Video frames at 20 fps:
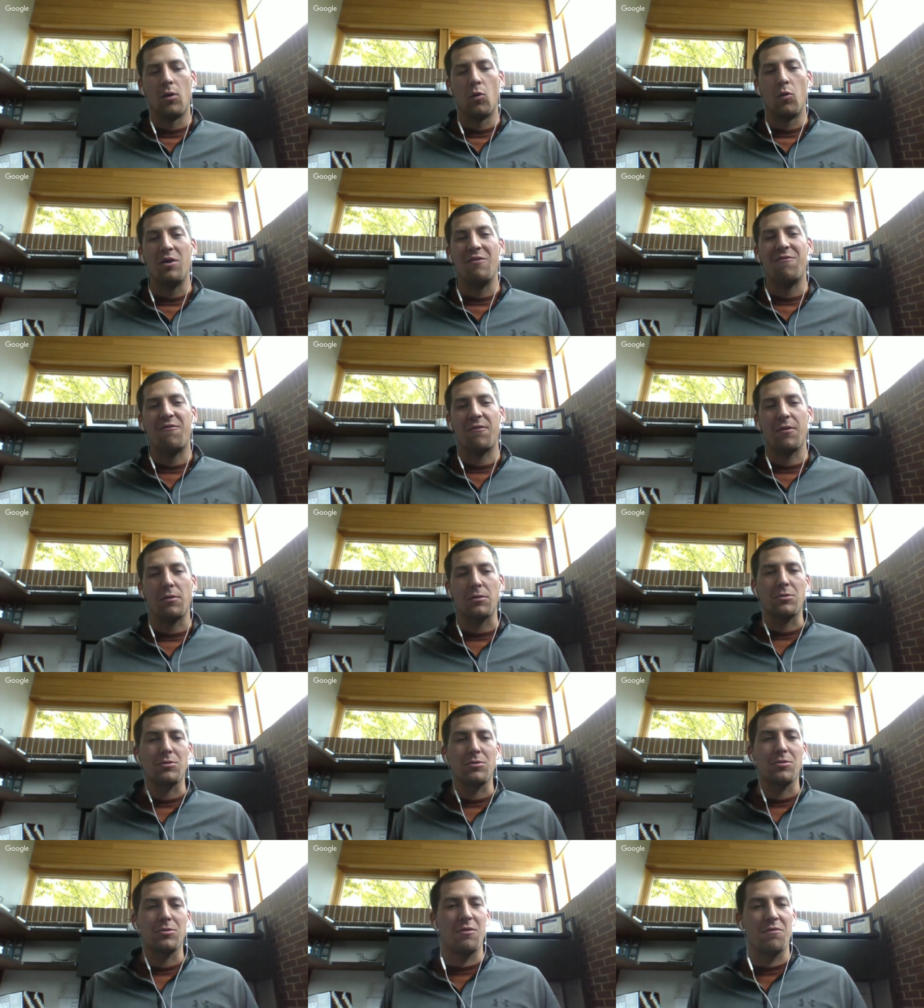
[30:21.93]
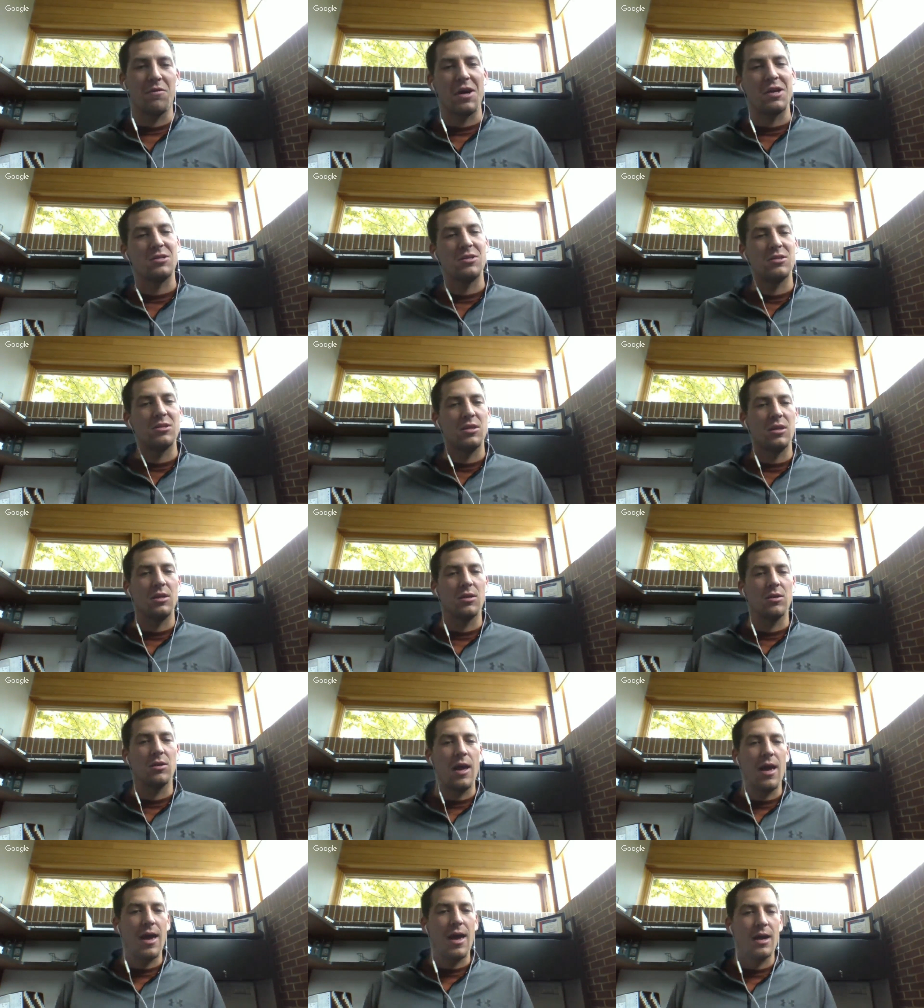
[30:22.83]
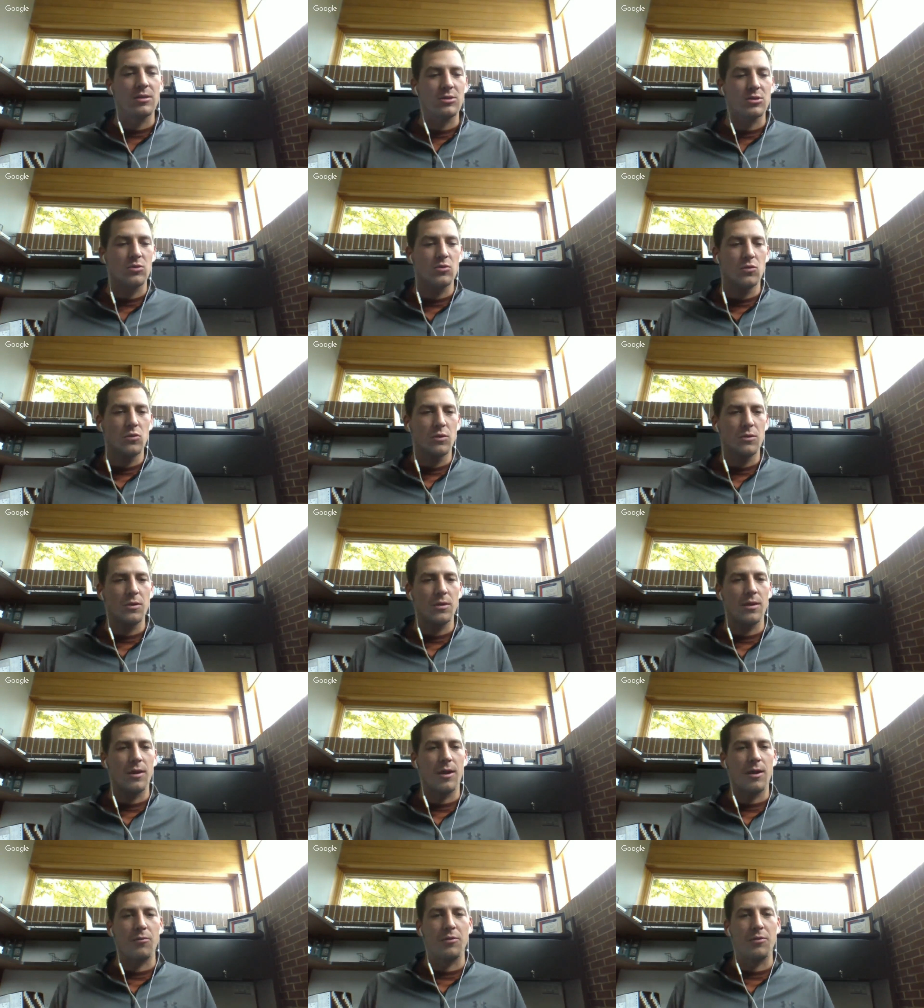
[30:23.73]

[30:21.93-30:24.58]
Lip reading: we filter the devices here at school.